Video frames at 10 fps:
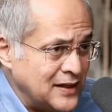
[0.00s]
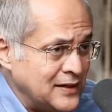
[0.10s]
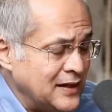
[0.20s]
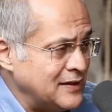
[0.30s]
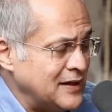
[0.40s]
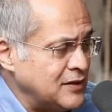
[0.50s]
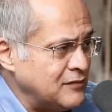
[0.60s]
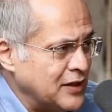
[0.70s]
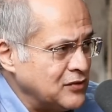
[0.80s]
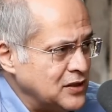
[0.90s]
I attend
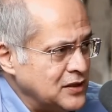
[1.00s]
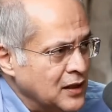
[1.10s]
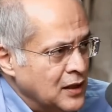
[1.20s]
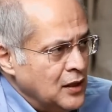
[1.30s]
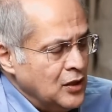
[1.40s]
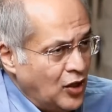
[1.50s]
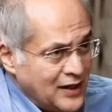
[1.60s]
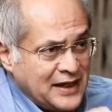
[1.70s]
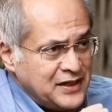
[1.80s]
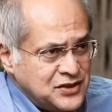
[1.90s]
it regularly
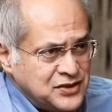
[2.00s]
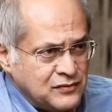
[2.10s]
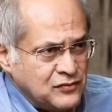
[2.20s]
on anti-aging.